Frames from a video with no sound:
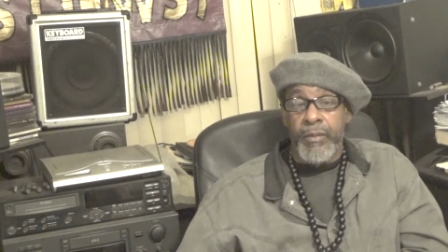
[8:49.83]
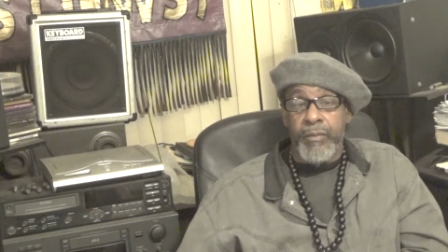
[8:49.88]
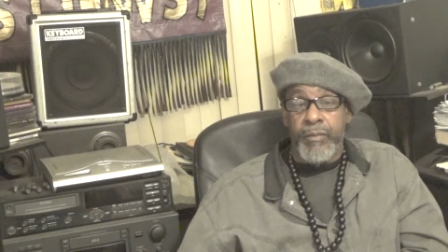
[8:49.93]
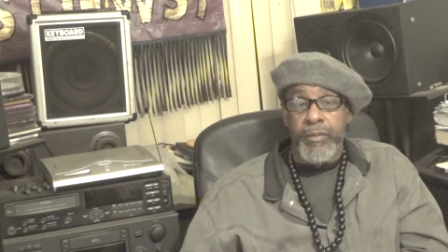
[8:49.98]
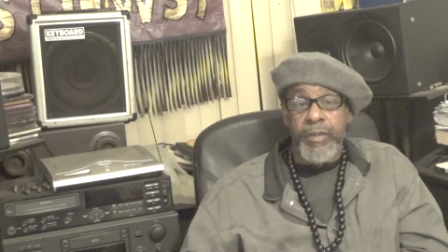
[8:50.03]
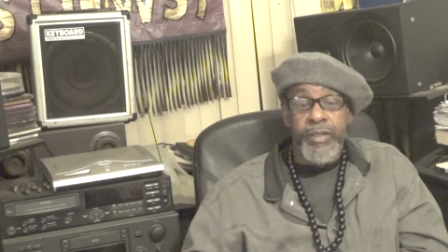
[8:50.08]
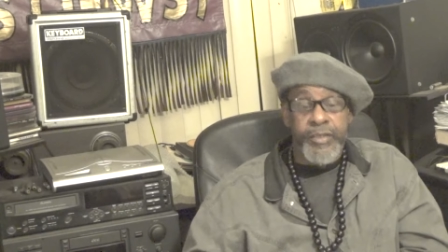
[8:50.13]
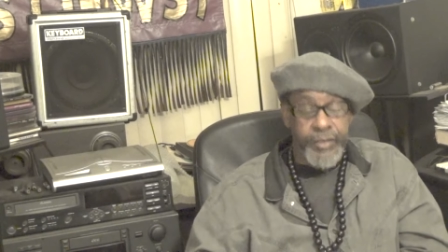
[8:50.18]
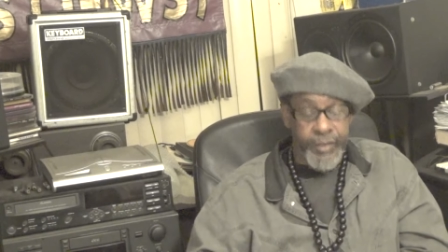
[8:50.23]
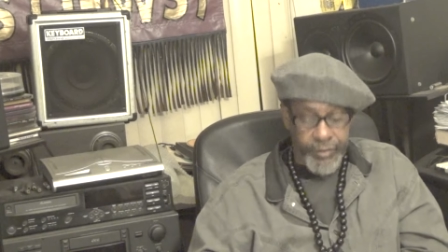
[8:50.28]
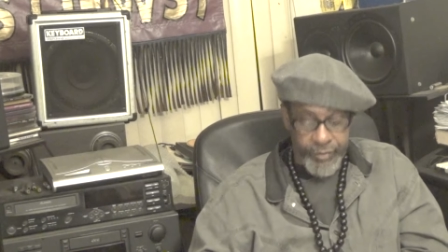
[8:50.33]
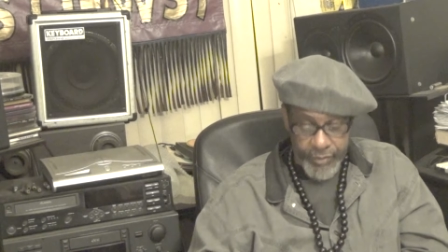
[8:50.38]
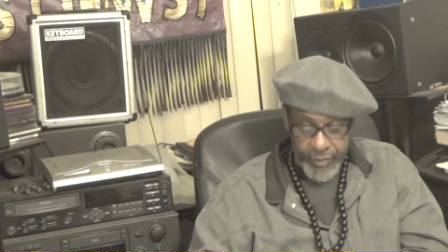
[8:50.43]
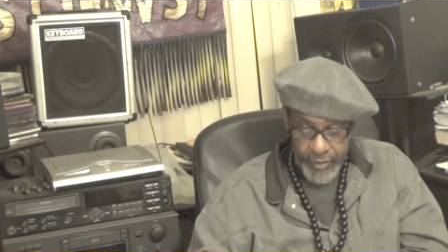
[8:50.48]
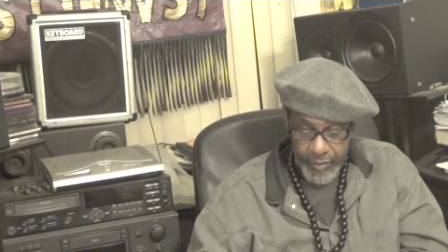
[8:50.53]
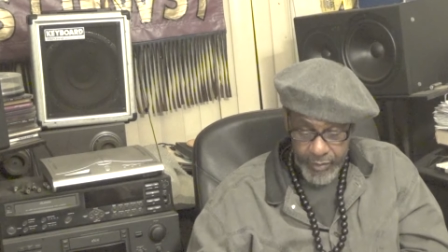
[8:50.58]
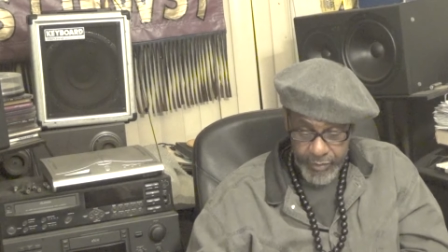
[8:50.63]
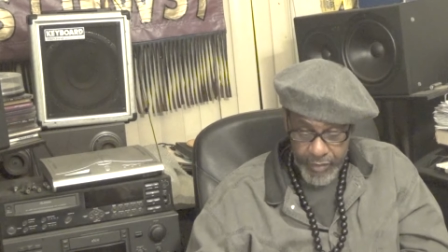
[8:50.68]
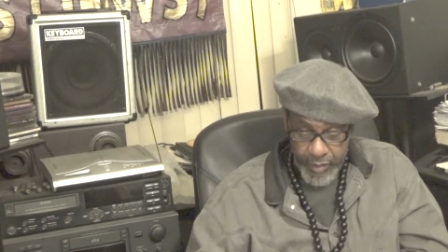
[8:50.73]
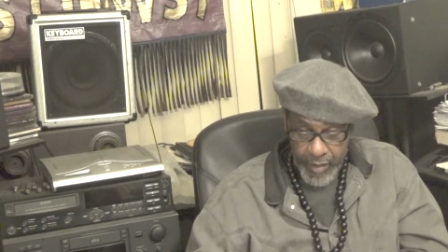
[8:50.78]
And his
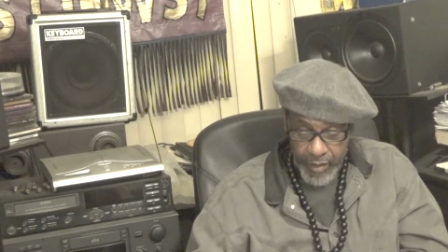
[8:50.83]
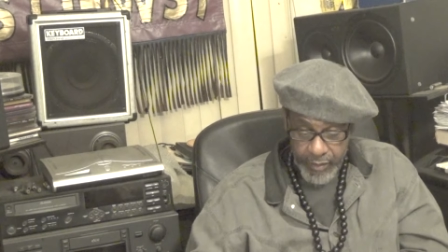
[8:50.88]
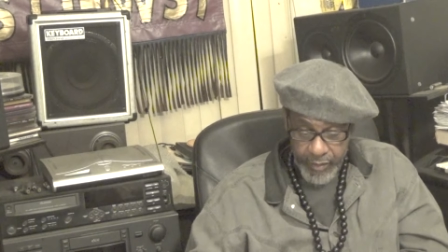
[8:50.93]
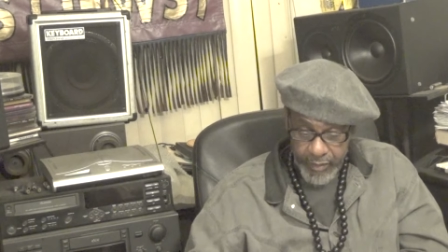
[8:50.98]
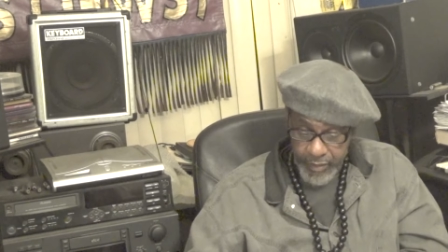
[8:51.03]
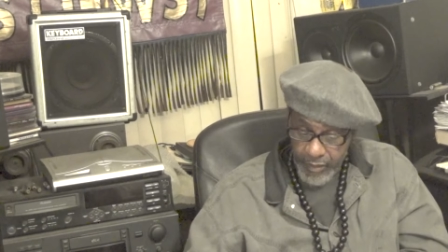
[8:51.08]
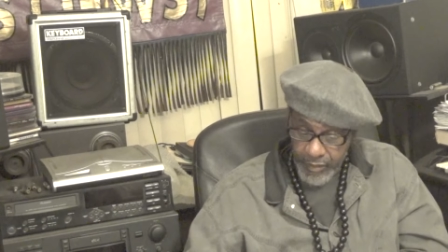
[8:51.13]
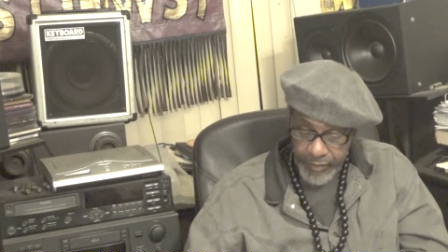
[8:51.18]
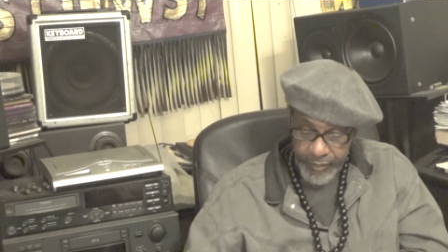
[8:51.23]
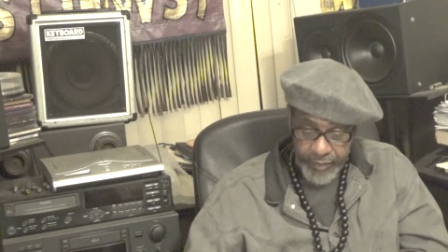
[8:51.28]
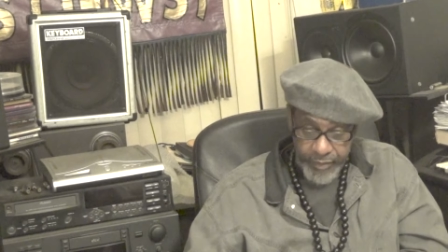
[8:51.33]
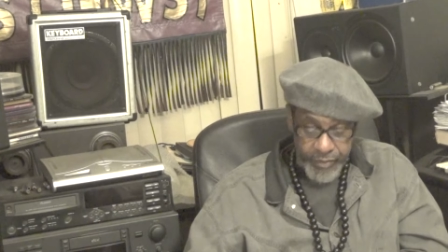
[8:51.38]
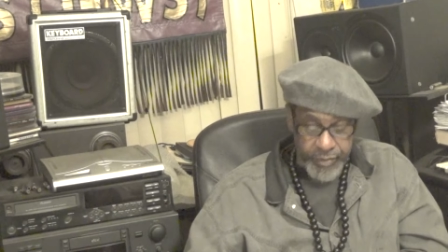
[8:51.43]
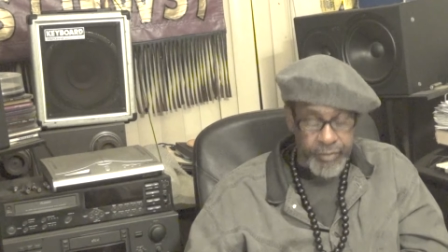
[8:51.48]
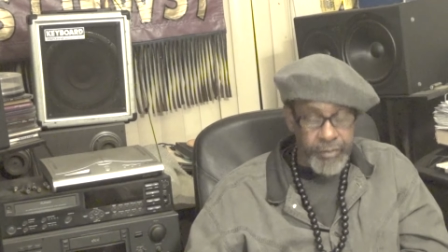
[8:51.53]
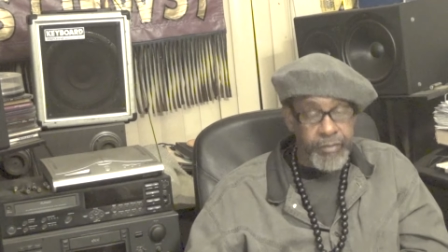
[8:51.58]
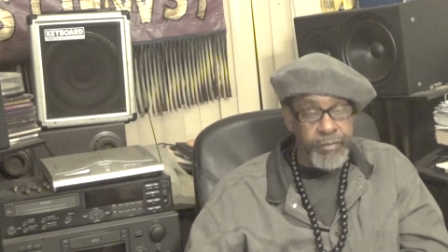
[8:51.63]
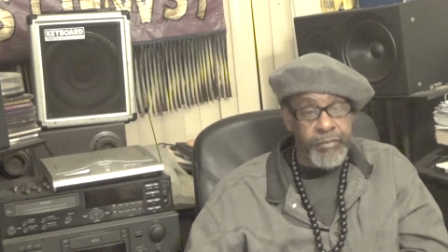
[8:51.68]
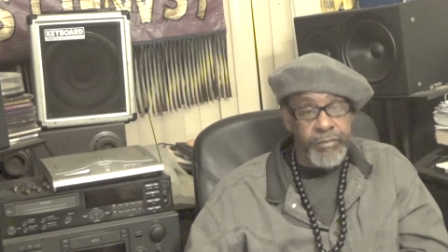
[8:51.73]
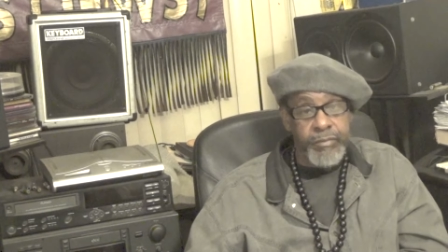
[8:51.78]
descendants are killing us.